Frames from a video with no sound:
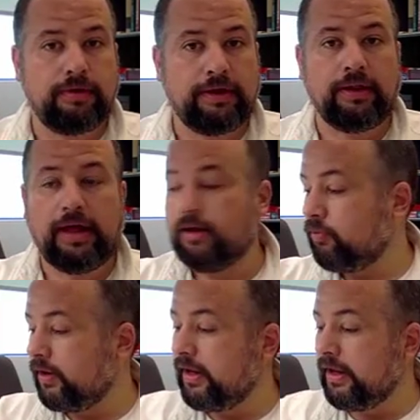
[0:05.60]

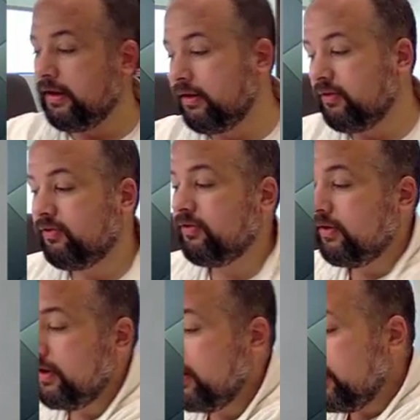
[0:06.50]
last one is
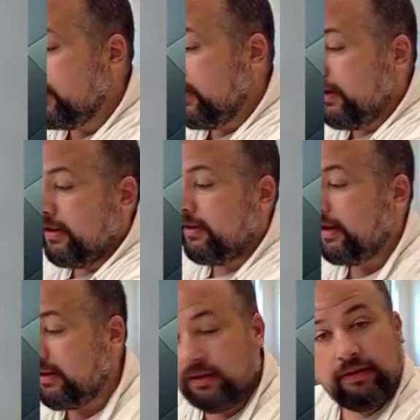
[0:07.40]

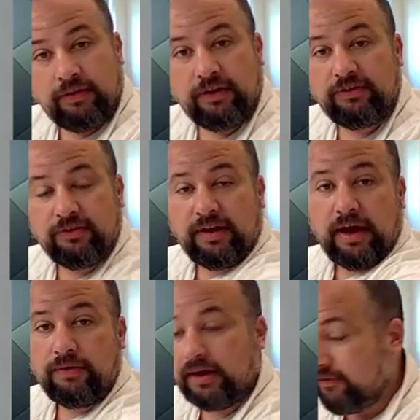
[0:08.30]
that this is
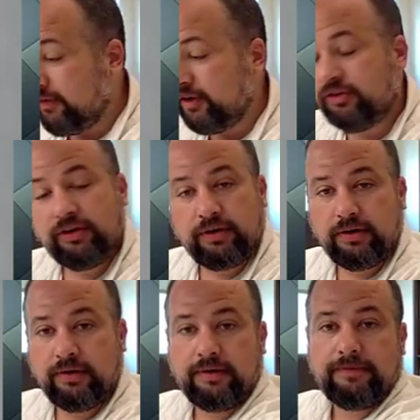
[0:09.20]
how that
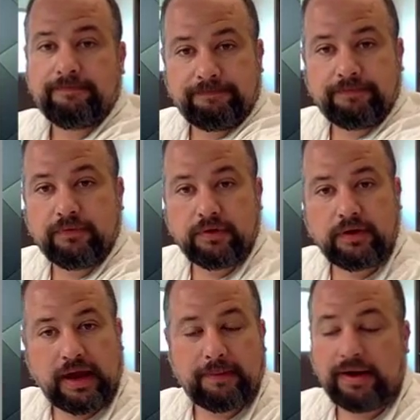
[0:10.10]
function
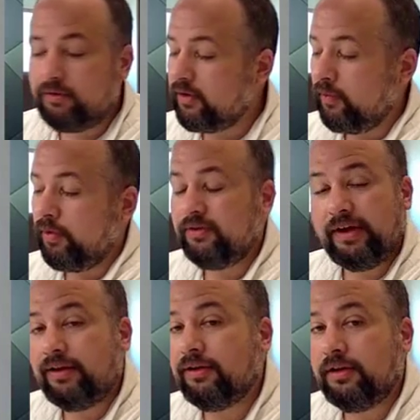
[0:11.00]
came out. And what
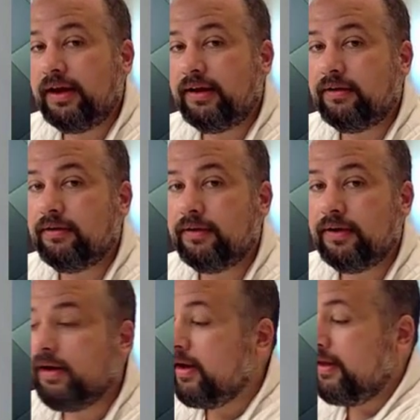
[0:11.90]
does that look like?
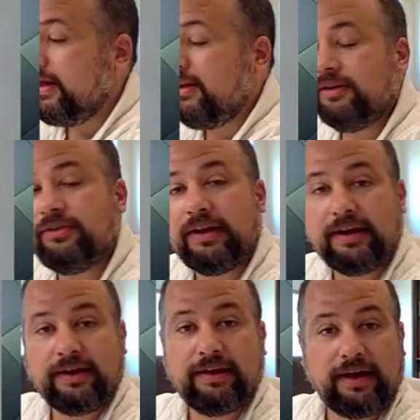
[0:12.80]
That looks
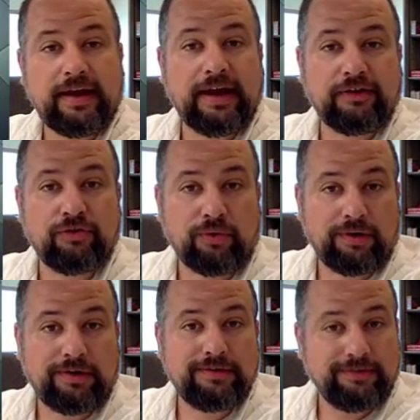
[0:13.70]
like an
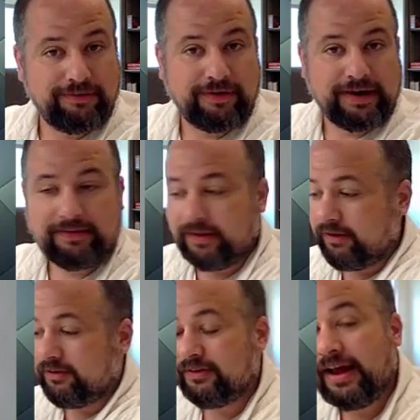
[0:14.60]
XOR, right?
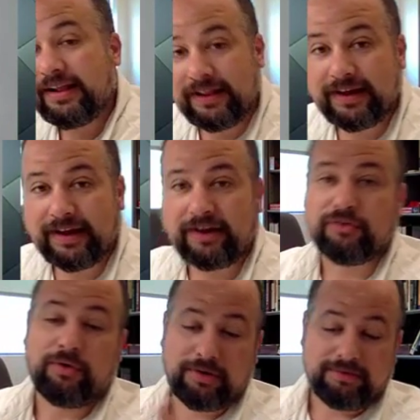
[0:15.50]
That looks exactly like an
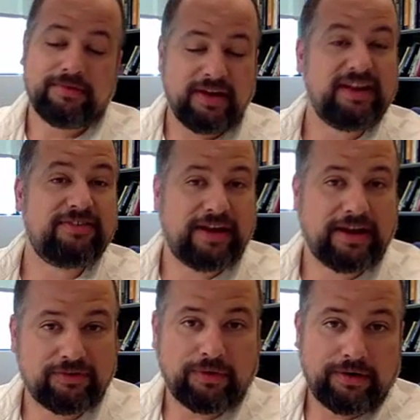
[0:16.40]
XOR. It is an
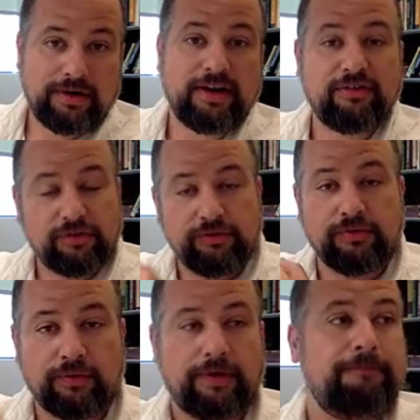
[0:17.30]
XOR, an
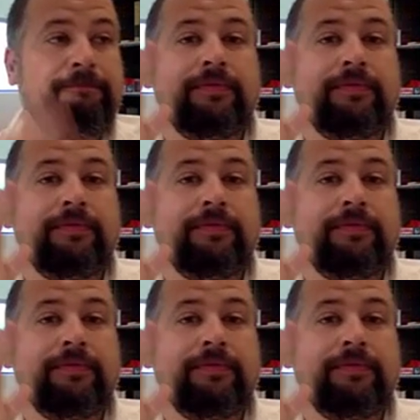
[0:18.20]
exclusive OR.